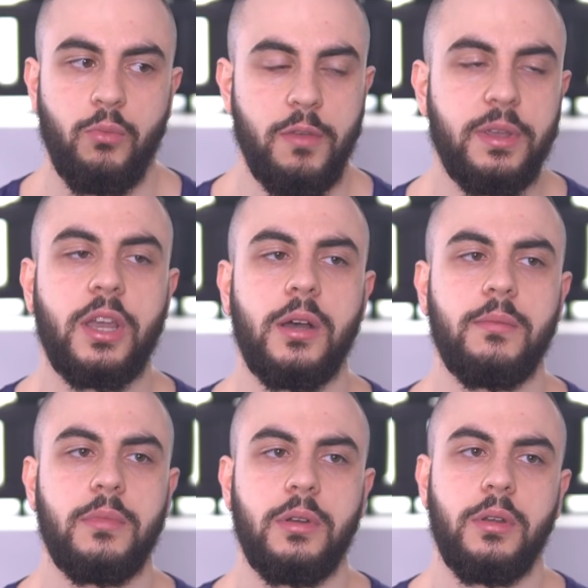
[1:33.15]
We
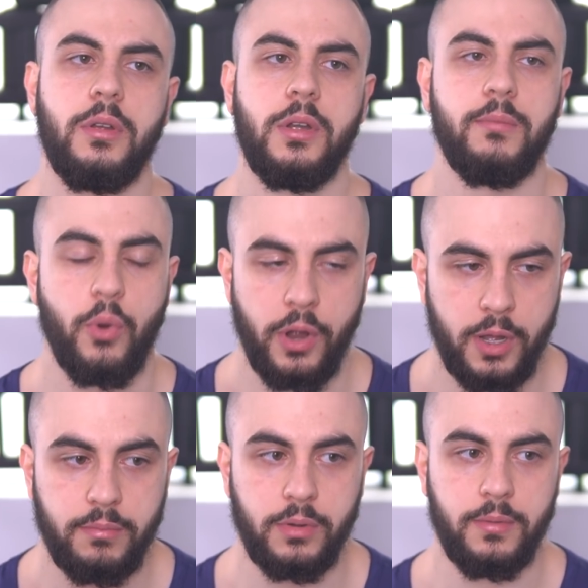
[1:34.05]
become more
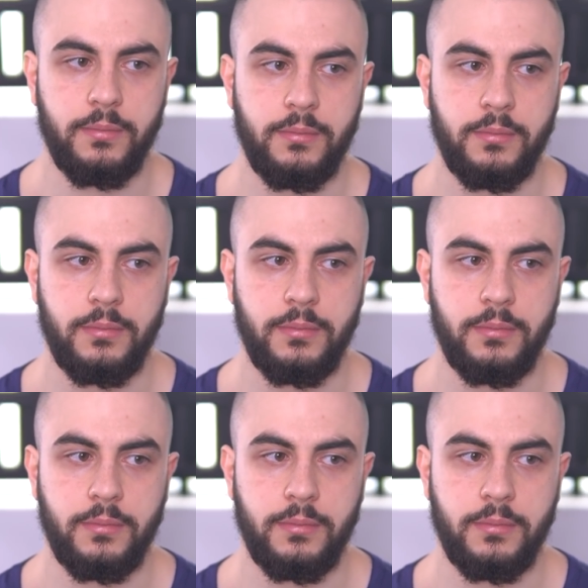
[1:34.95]
humble,